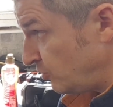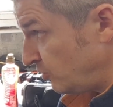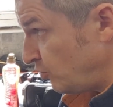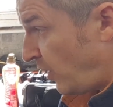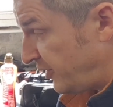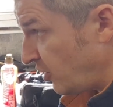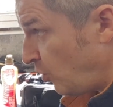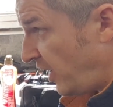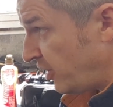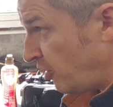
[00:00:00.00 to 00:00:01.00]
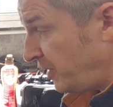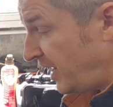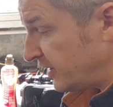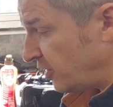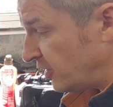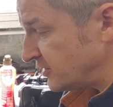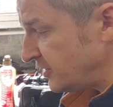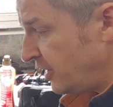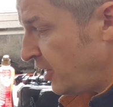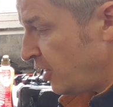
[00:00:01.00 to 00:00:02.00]
whether you got white or black hot.
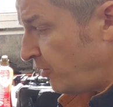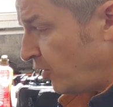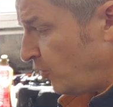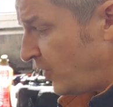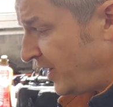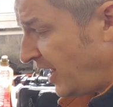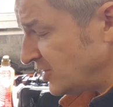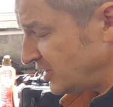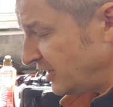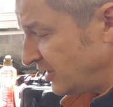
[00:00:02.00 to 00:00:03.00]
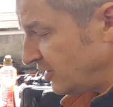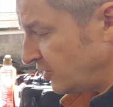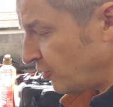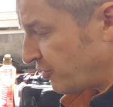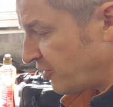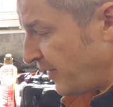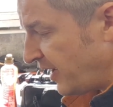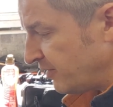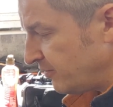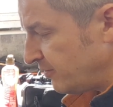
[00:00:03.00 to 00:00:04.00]
But when I actually looked through
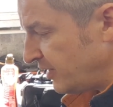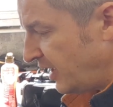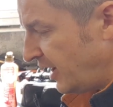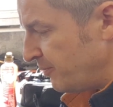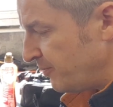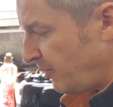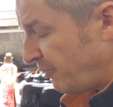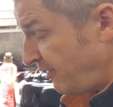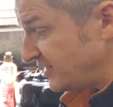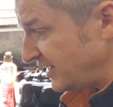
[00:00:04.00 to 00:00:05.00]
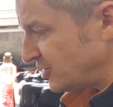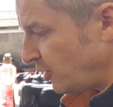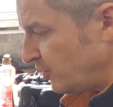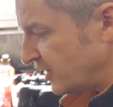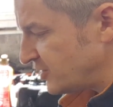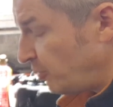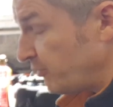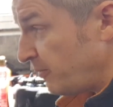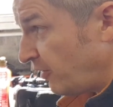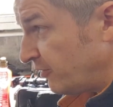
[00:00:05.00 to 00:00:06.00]
it, my face lit up when you told
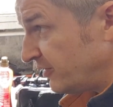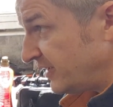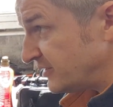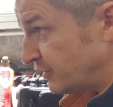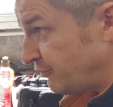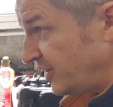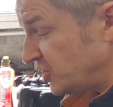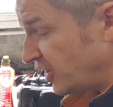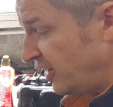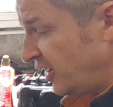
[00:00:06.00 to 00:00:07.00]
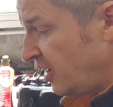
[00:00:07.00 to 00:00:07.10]
me about this feature.